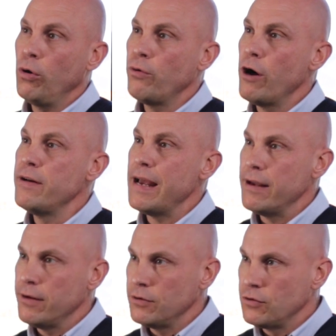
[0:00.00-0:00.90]
all road
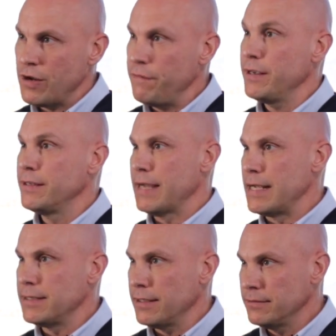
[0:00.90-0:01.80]
traffic
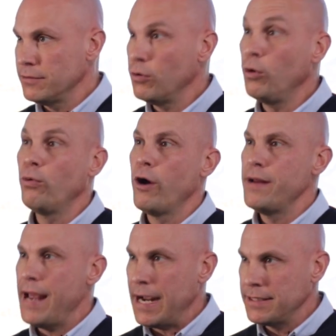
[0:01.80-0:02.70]
data, all
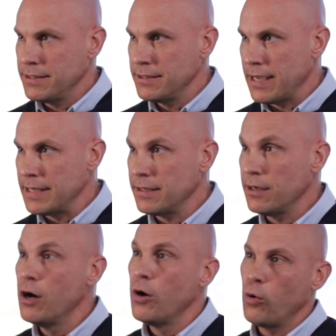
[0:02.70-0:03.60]
road accident
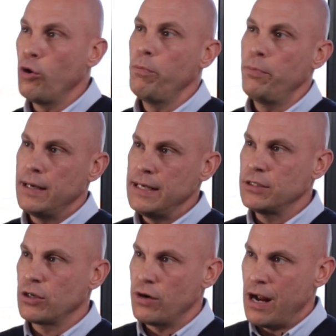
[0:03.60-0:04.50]
data, all
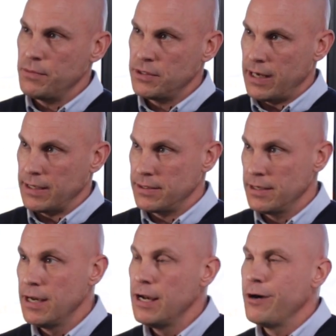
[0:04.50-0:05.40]
police crime
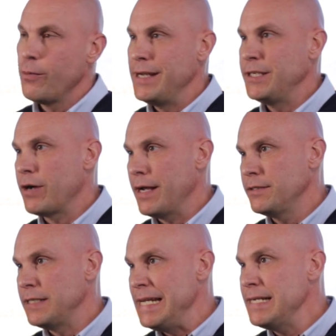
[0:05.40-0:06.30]
stats. We
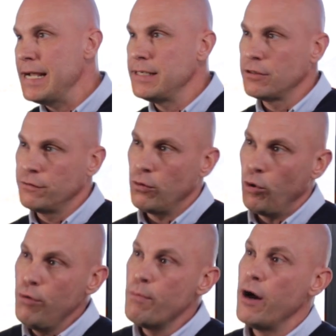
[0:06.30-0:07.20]
integrate into eNatus
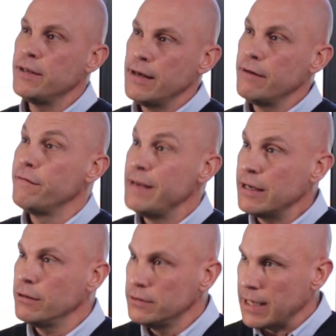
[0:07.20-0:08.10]
for all motor and
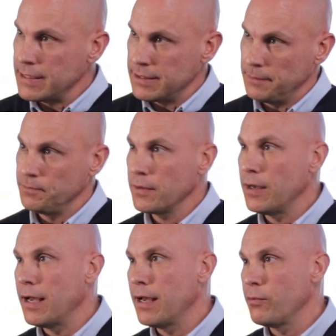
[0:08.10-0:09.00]
vehicle data.
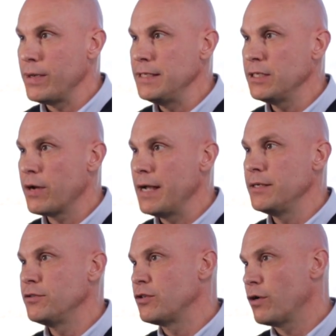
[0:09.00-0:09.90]
We
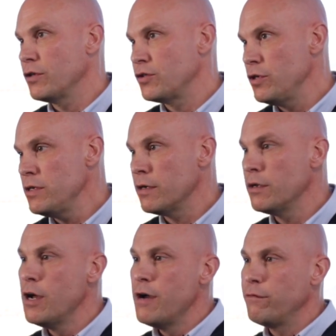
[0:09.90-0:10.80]
integrate into
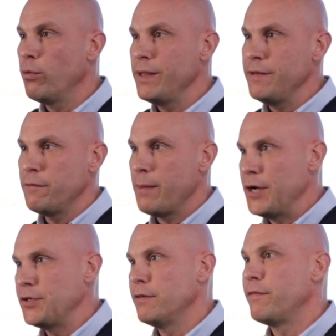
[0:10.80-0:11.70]
TransUnion for all
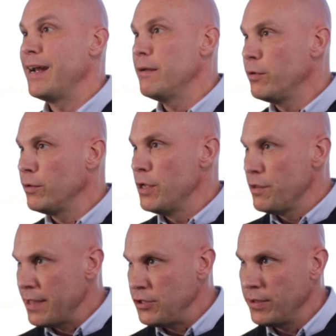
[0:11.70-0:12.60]
information available
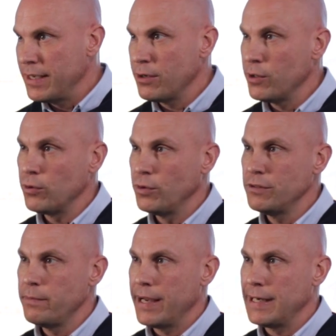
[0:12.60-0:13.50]
that you can get
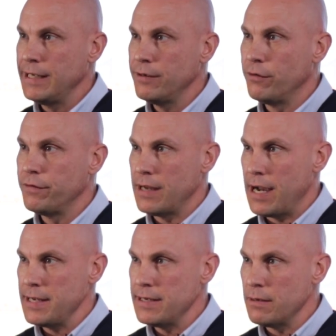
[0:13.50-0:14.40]
automatically off
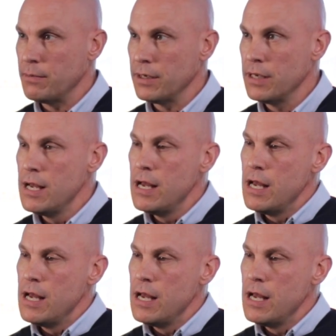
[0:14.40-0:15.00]
an ID number.